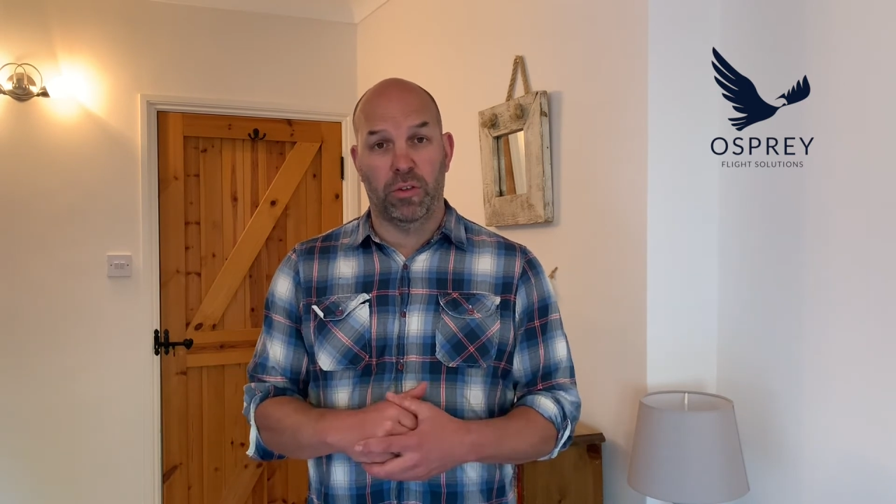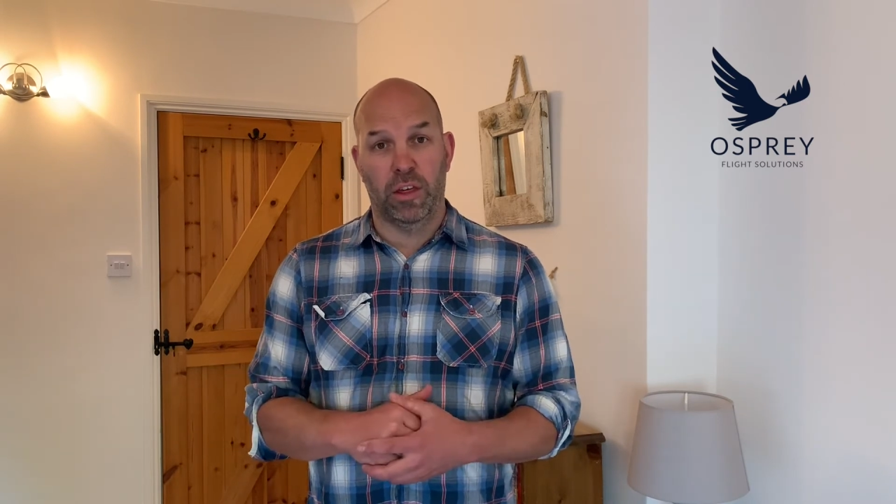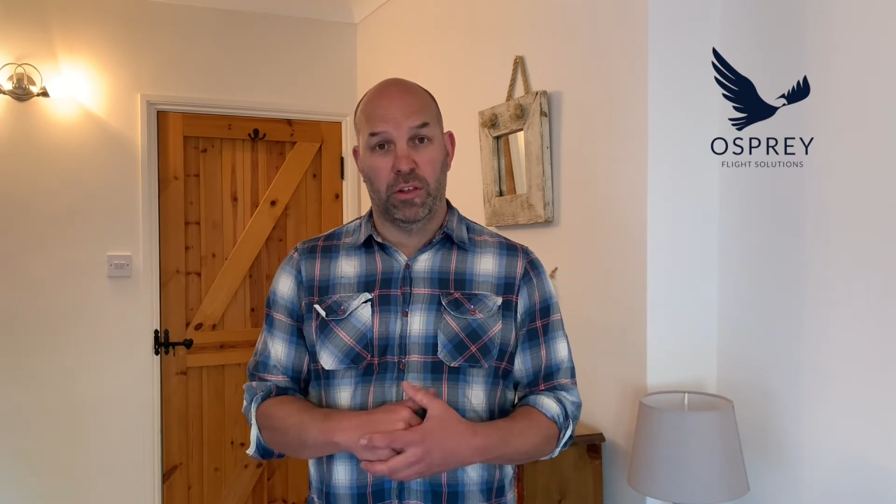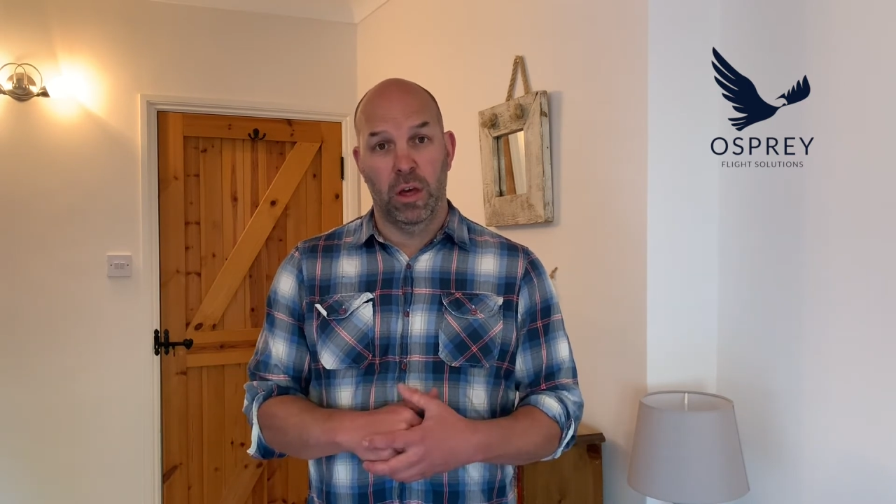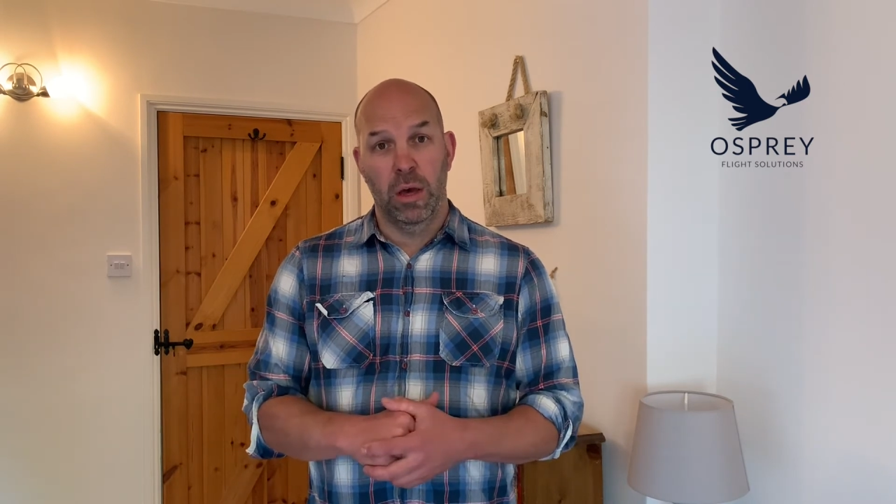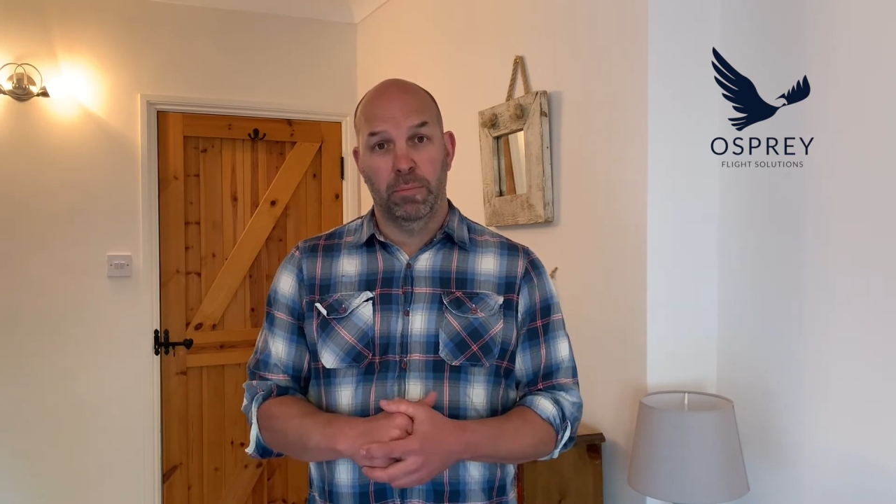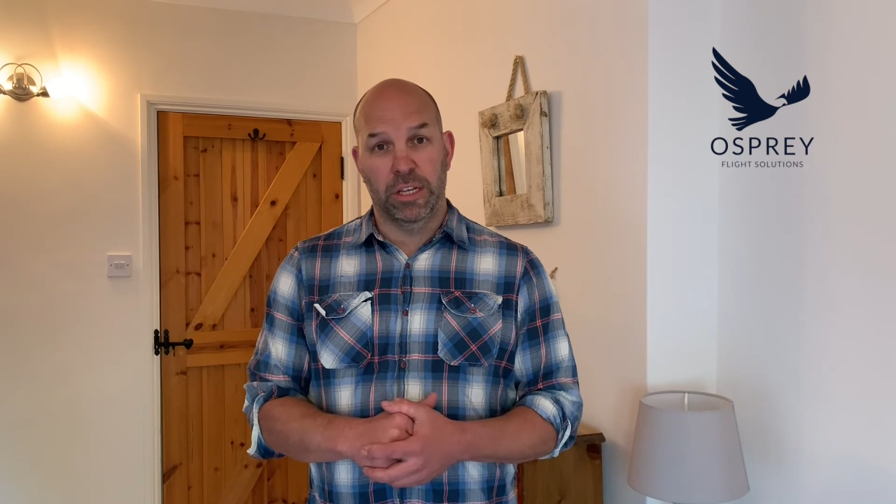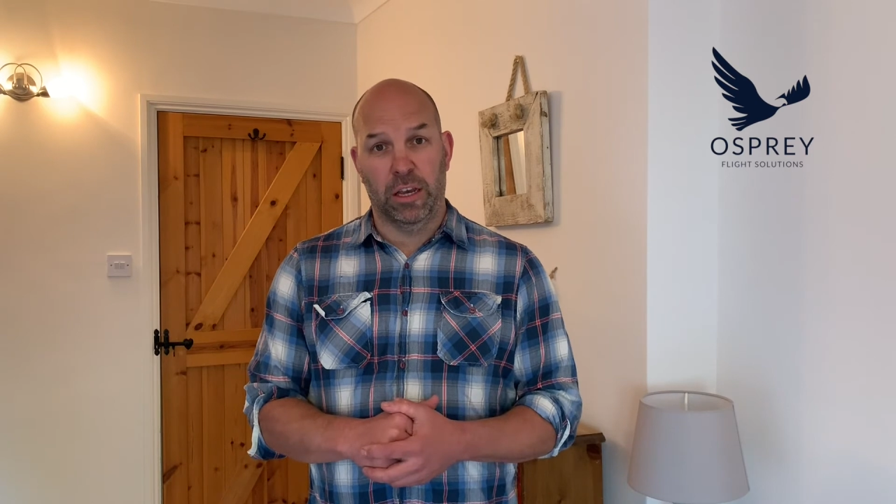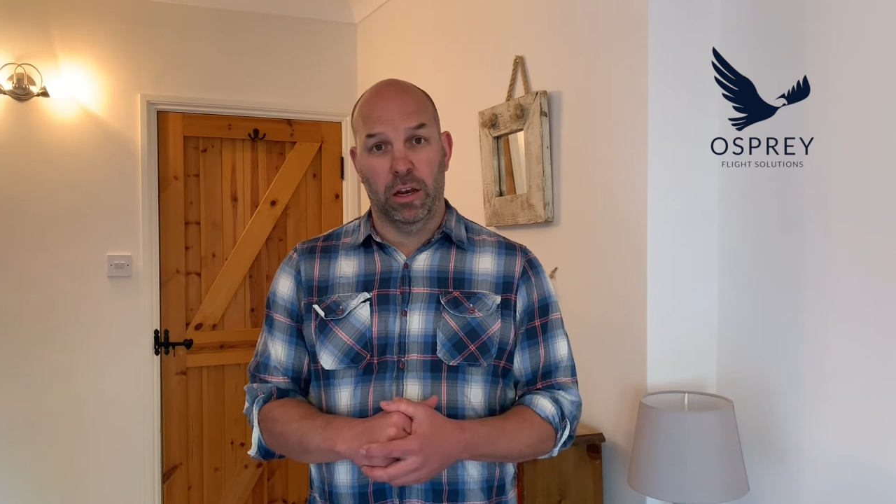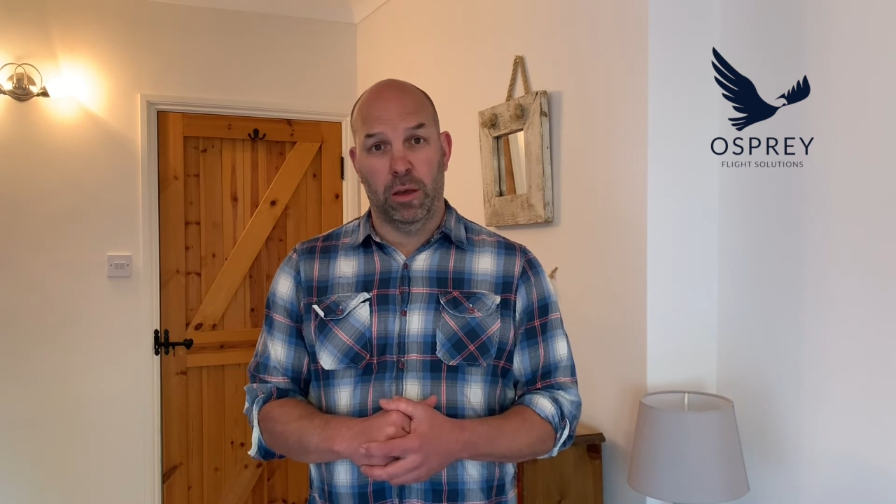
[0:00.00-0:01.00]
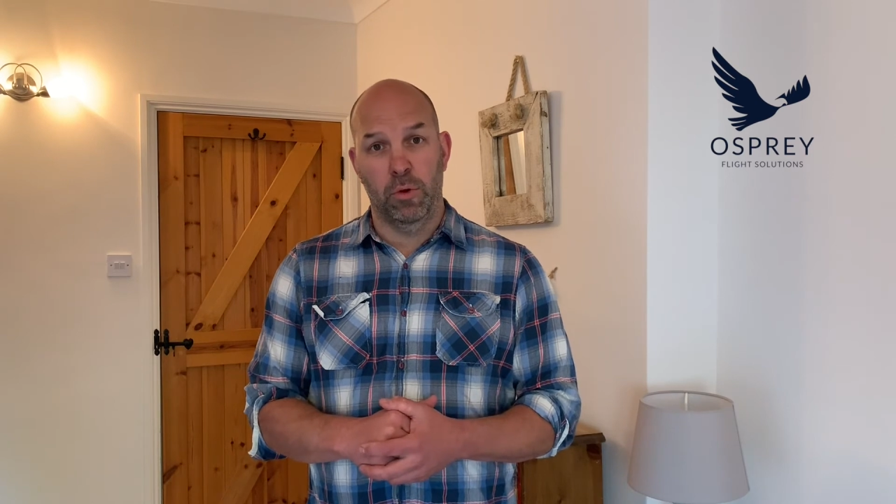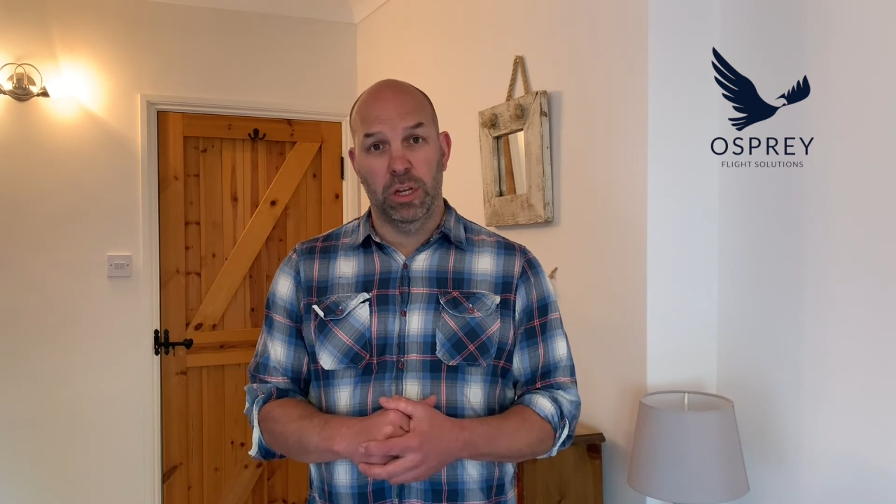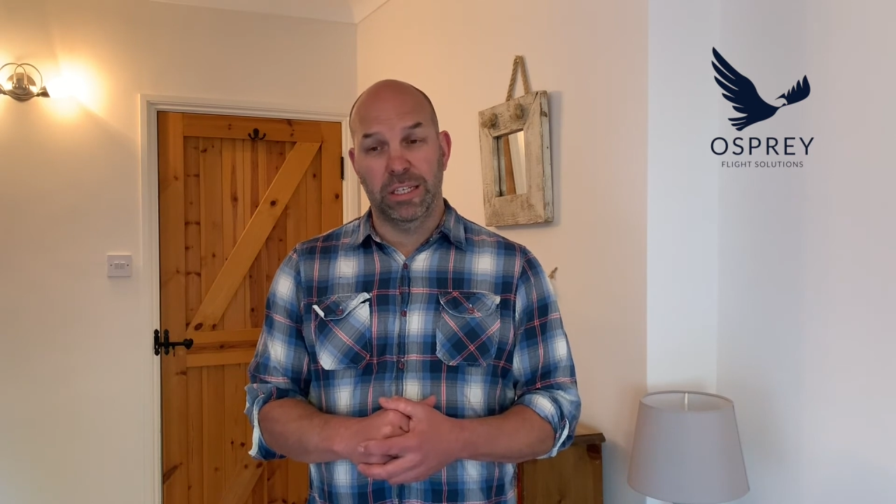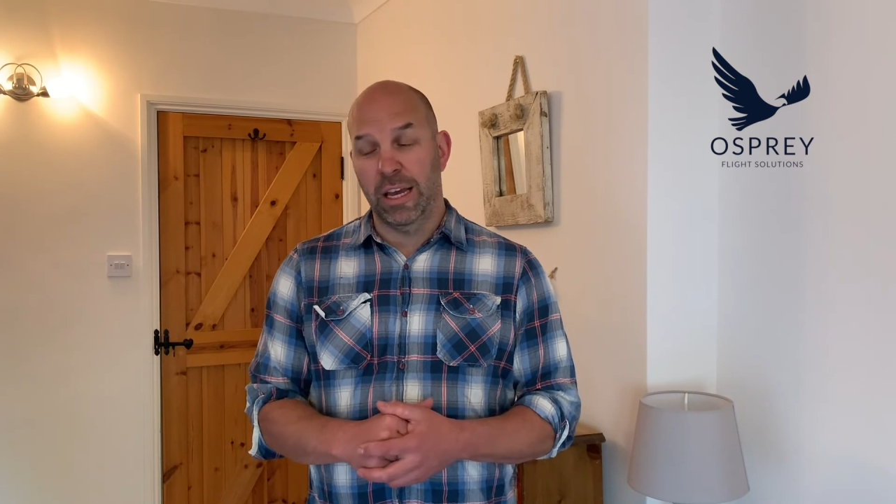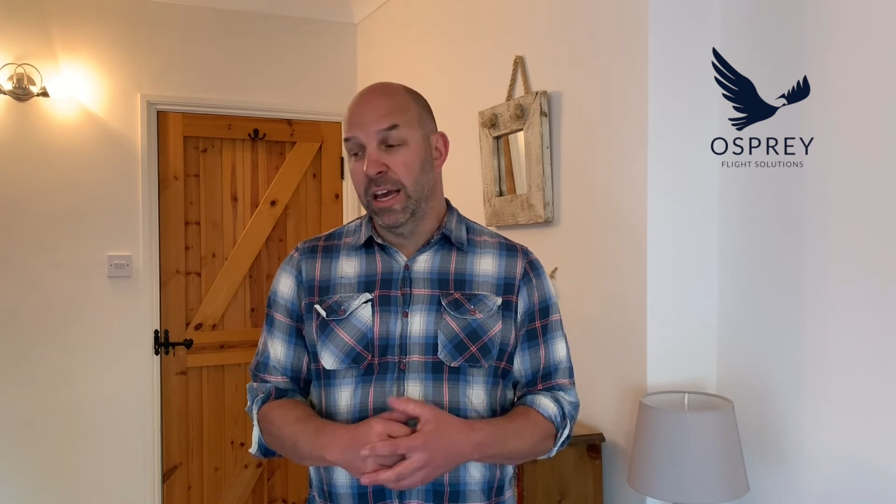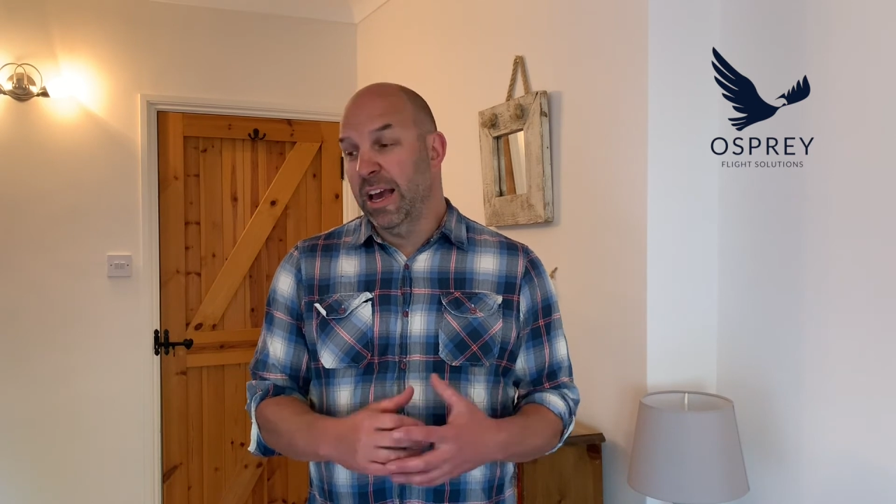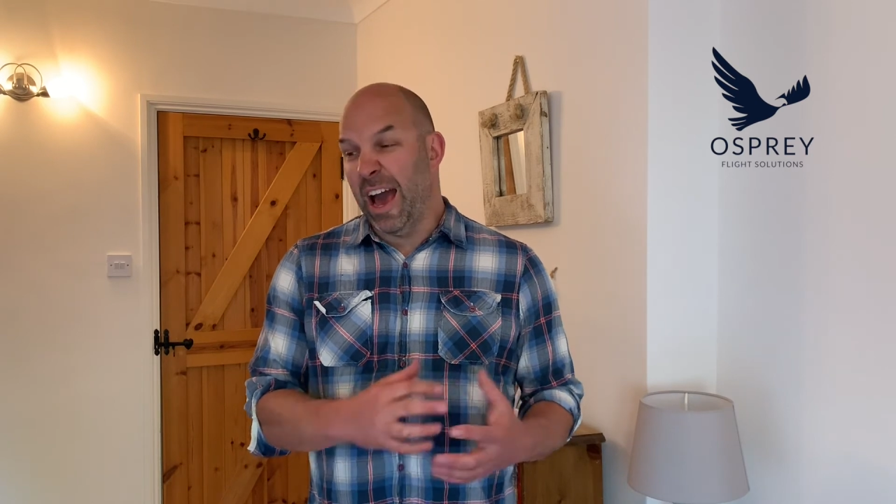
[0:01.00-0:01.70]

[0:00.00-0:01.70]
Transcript: this particular community.